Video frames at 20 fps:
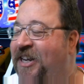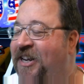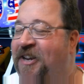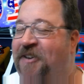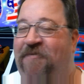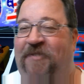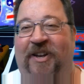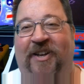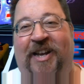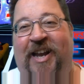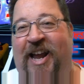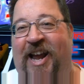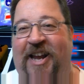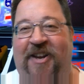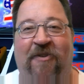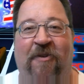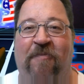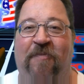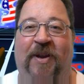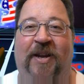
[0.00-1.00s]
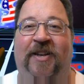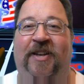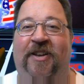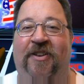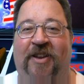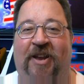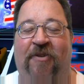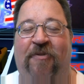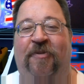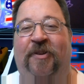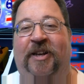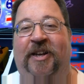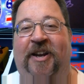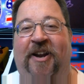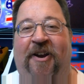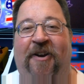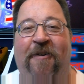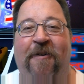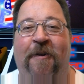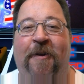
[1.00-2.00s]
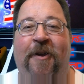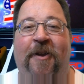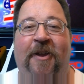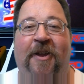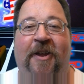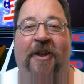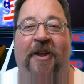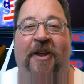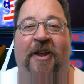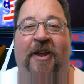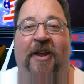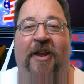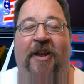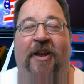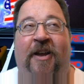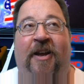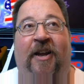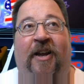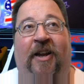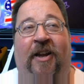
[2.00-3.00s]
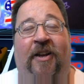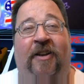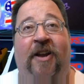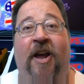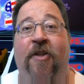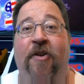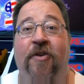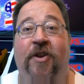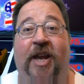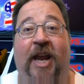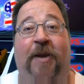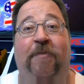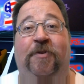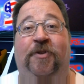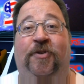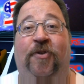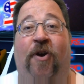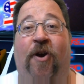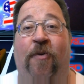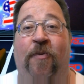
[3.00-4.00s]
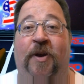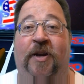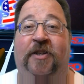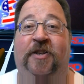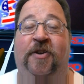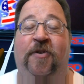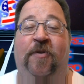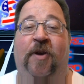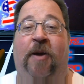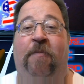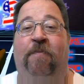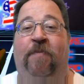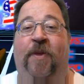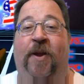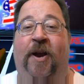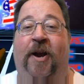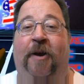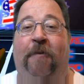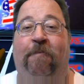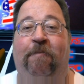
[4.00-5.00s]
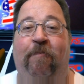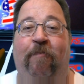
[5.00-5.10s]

But no big deal. I don't really care. Another game store I went to up there